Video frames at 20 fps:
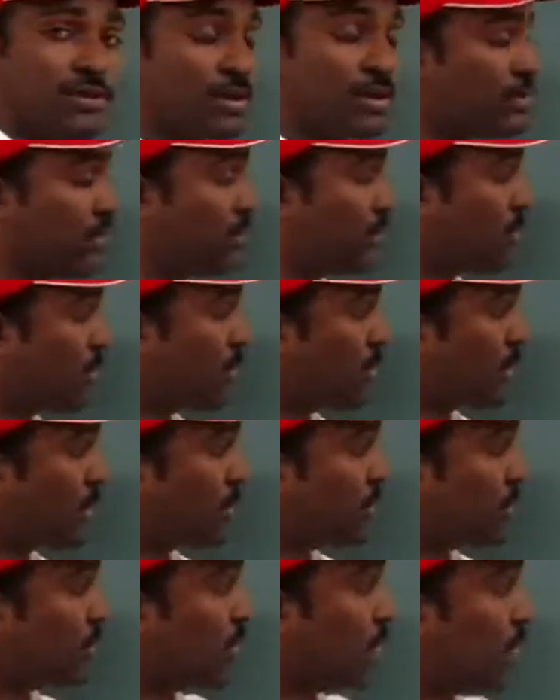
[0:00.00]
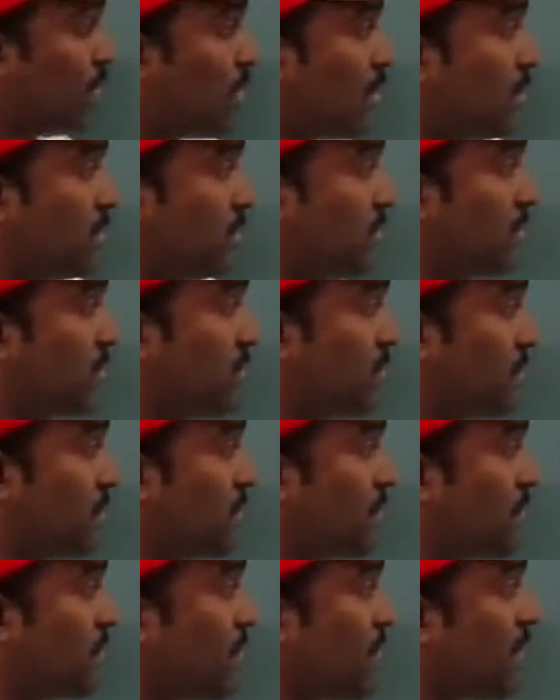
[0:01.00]
Now moving to third option,
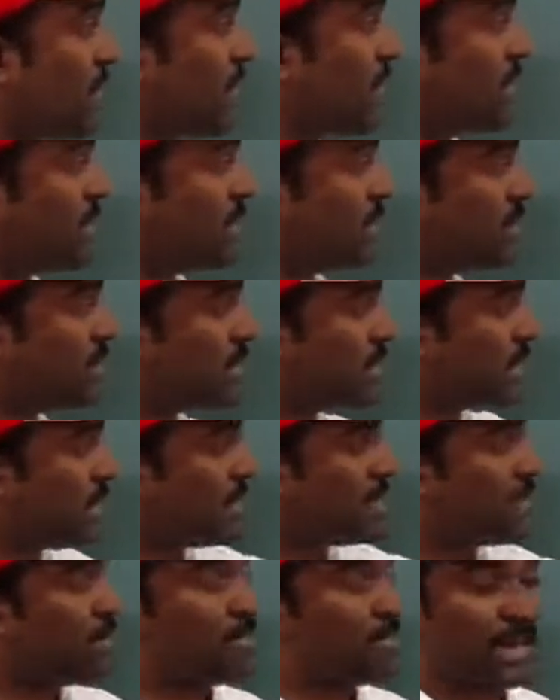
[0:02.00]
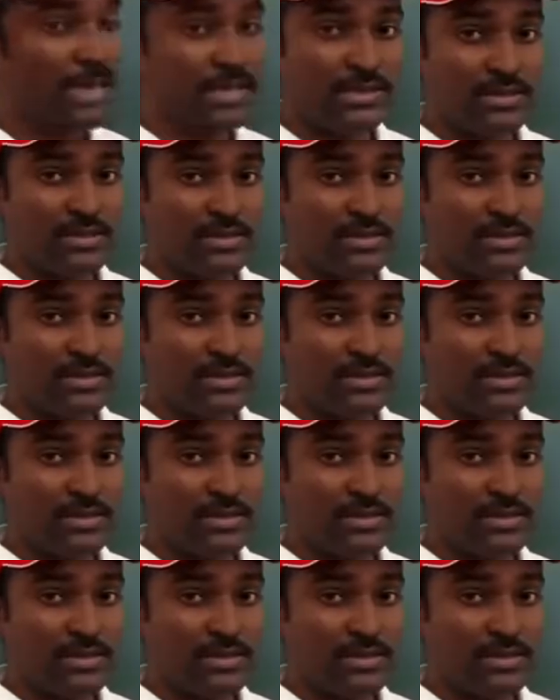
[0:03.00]
is there any match?